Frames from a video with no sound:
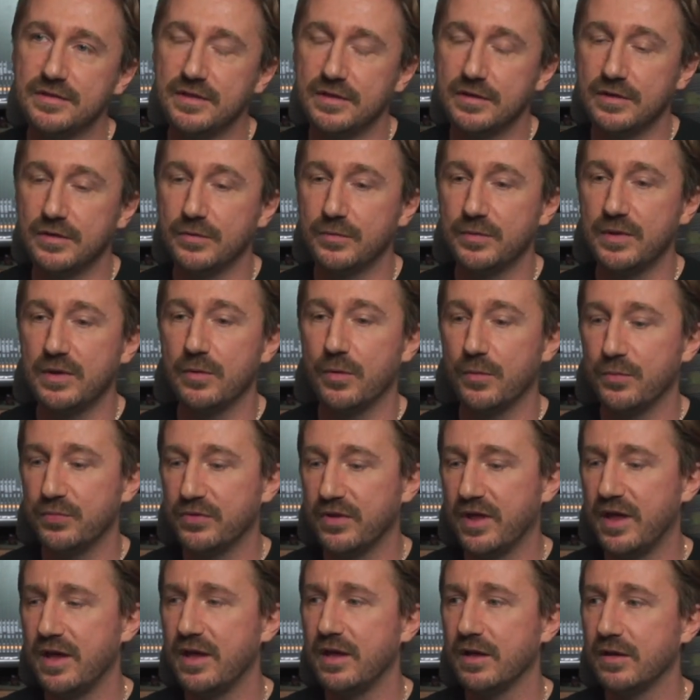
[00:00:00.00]
You know, we don't
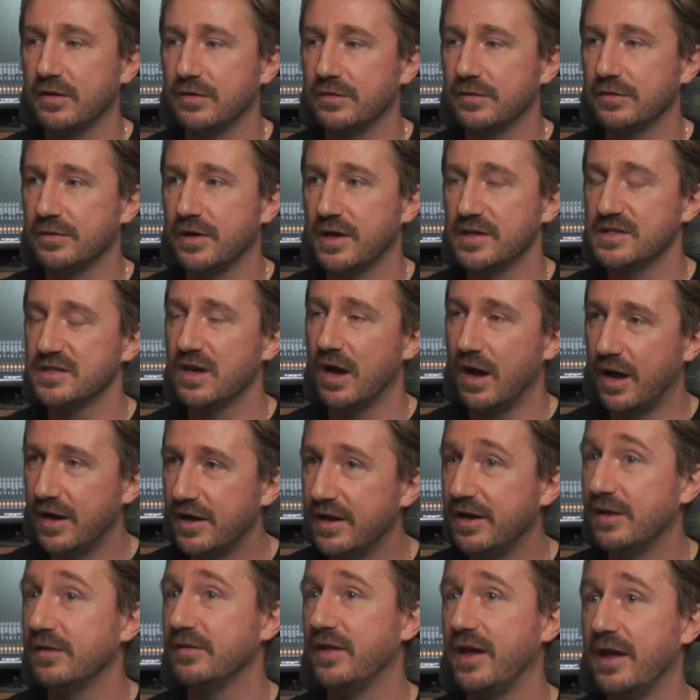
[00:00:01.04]
play a ton
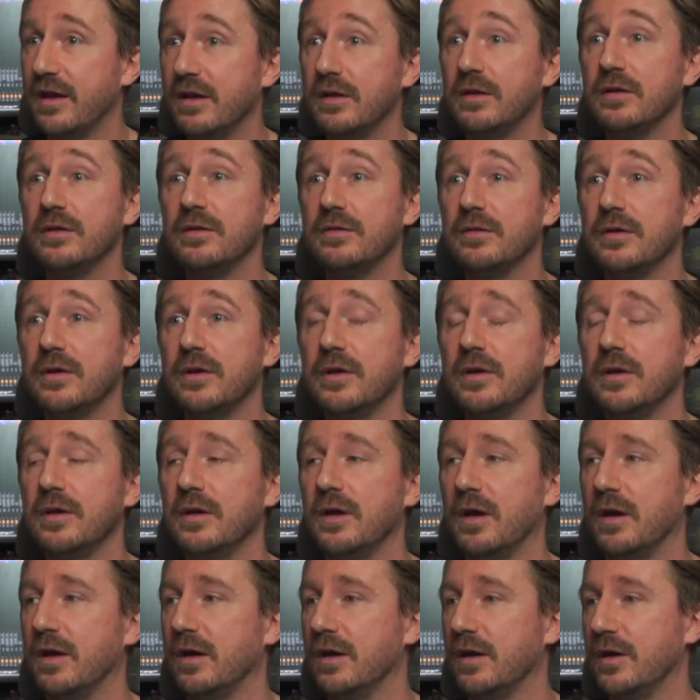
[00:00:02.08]
in Atlanta.
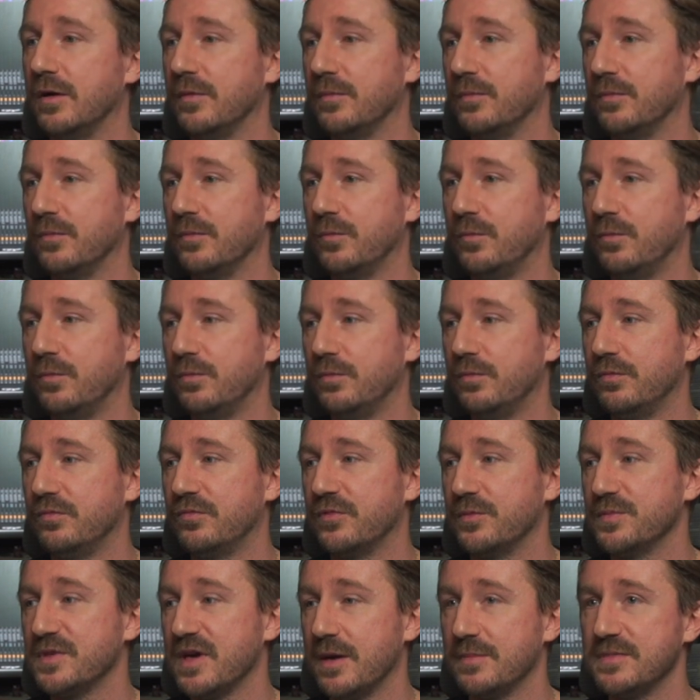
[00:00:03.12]

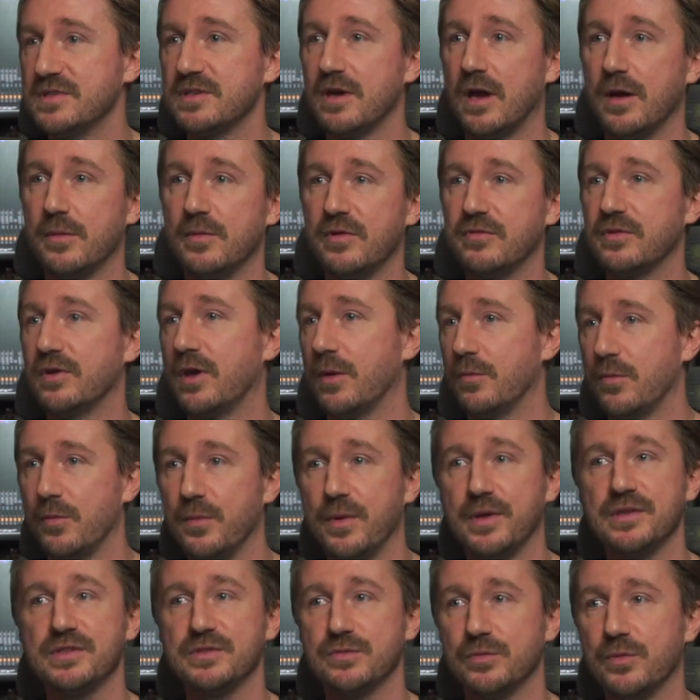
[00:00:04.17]
From time to time, every couple of
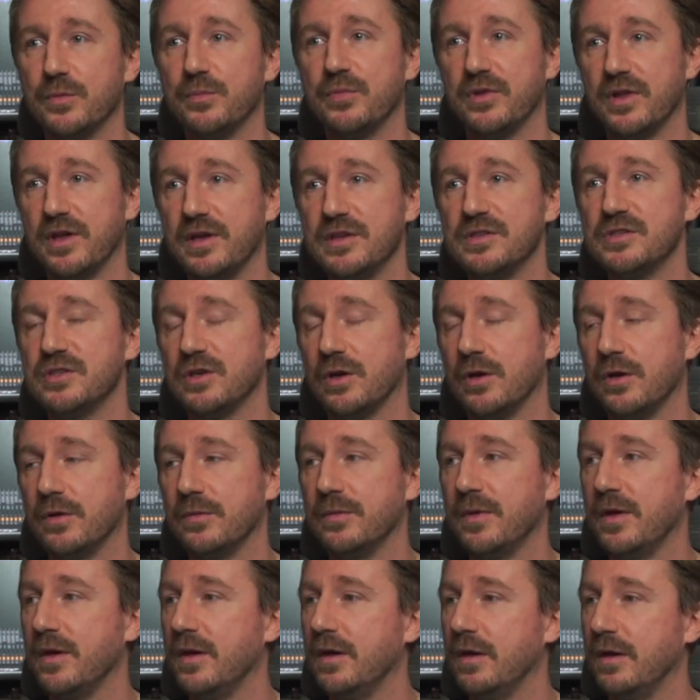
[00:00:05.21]
months, we'll play a show.
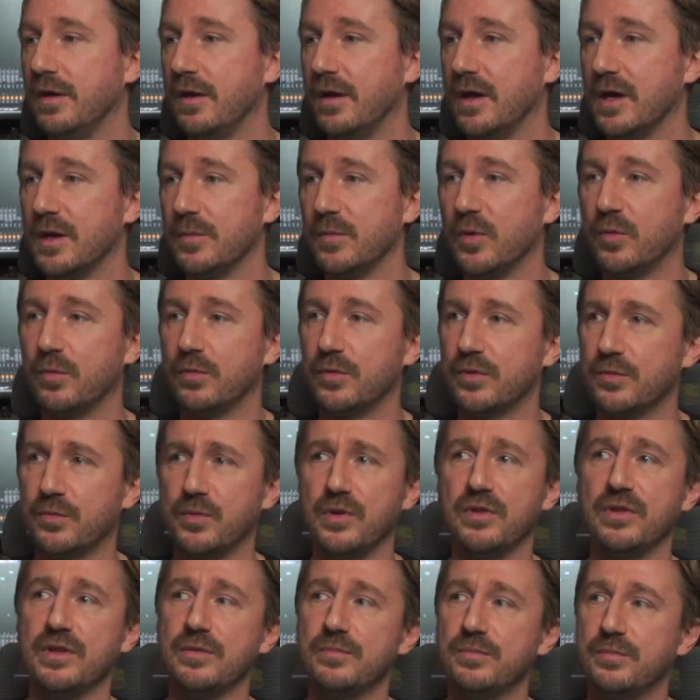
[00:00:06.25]
But
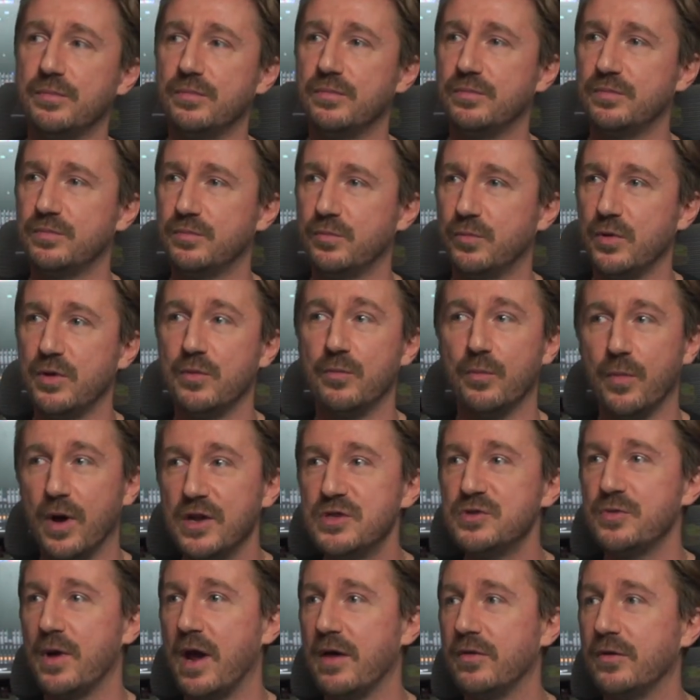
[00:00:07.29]
we'd
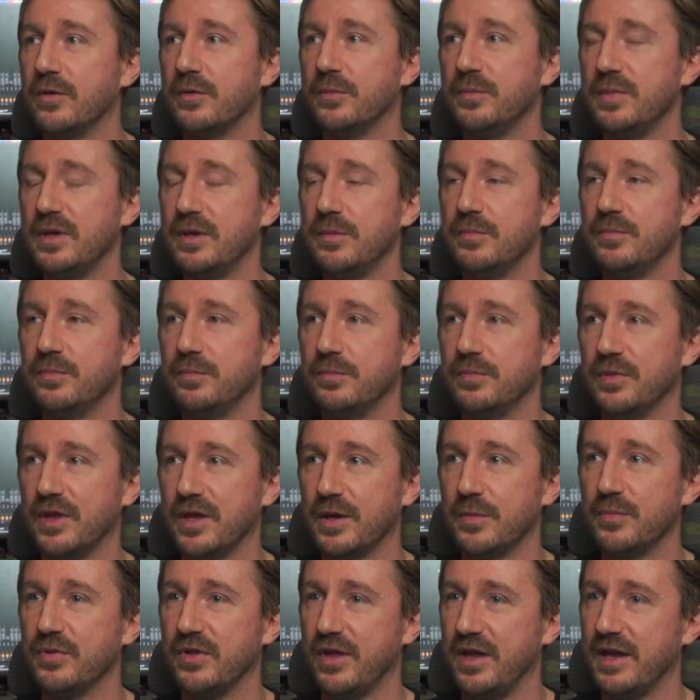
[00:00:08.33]
much rather be
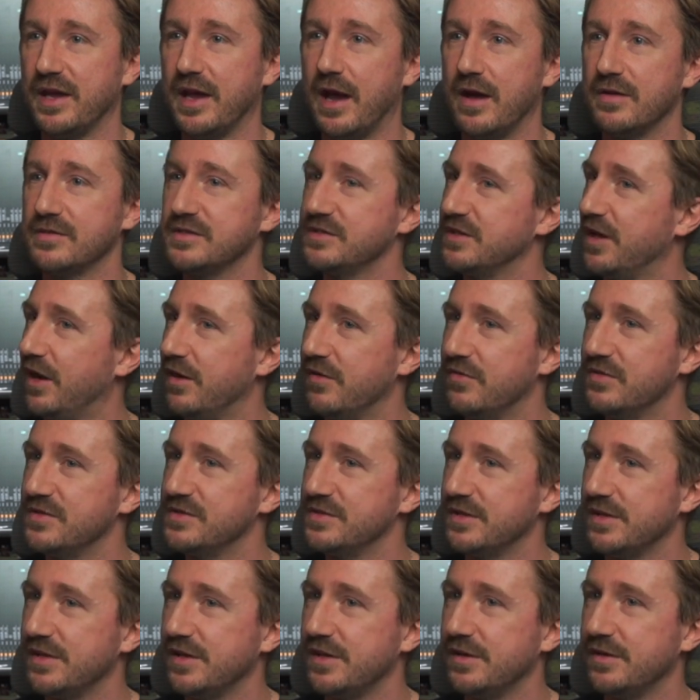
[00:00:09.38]
like playing outside of the
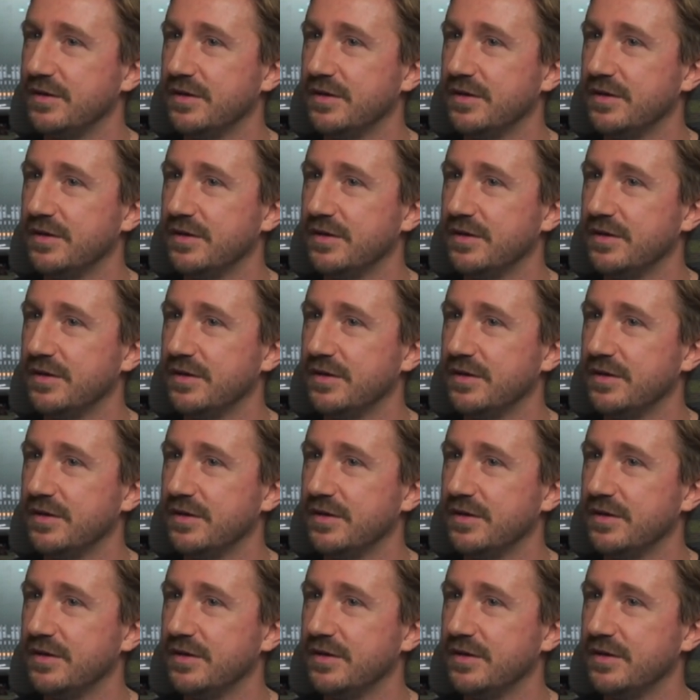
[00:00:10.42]
city.